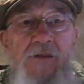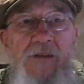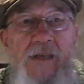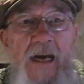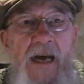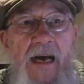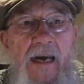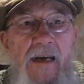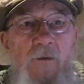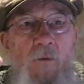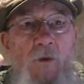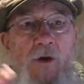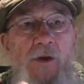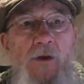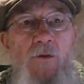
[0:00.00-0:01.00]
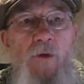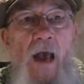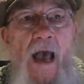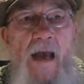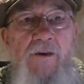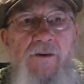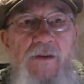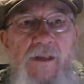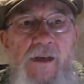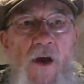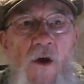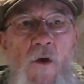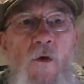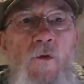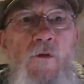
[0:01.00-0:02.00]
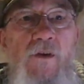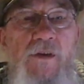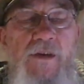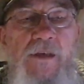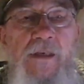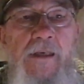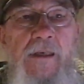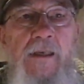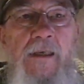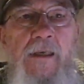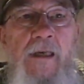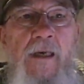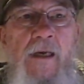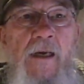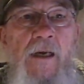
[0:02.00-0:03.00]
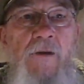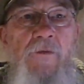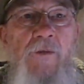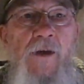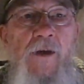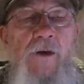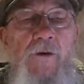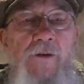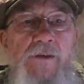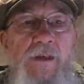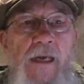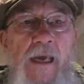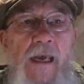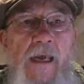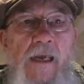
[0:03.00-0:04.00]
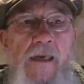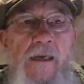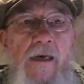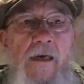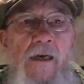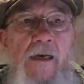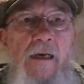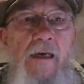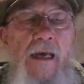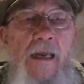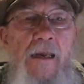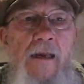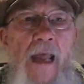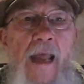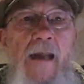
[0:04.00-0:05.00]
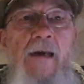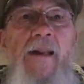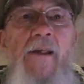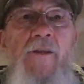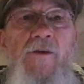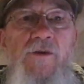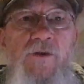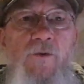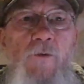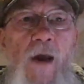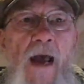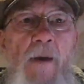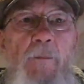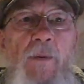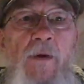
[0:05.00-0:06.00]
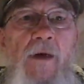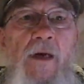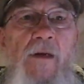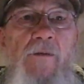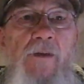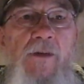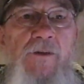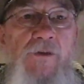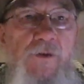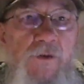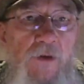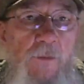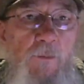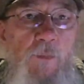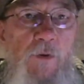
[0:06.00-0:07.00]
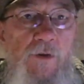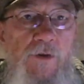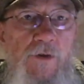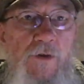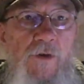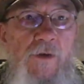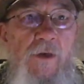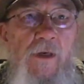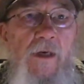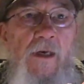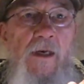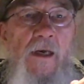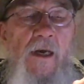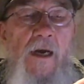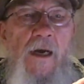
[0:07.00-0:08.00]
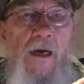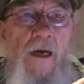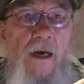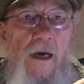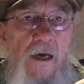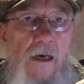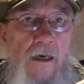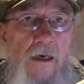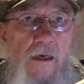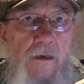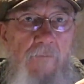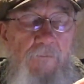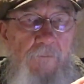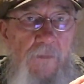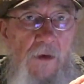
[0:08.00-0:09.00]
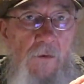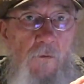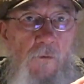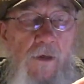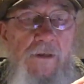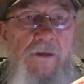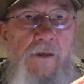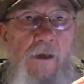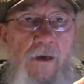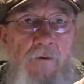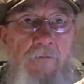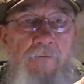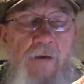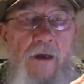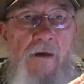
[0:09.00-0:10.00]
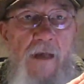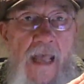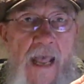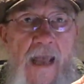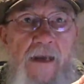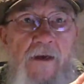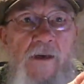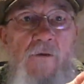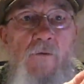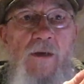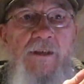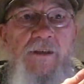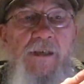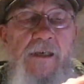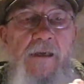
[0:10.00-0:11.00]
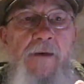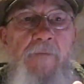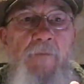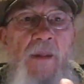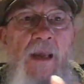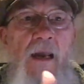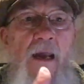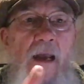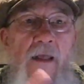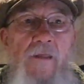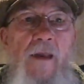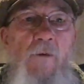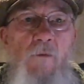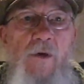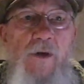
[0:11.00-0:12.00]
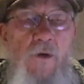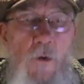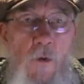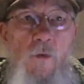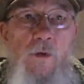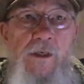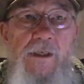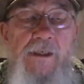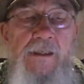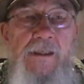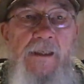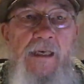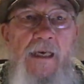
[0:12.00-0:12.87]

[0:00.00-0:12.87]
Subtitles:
side, where you actually hold the stick, there's a leather strap that you can put your hand and wrist in, and then when you hold it,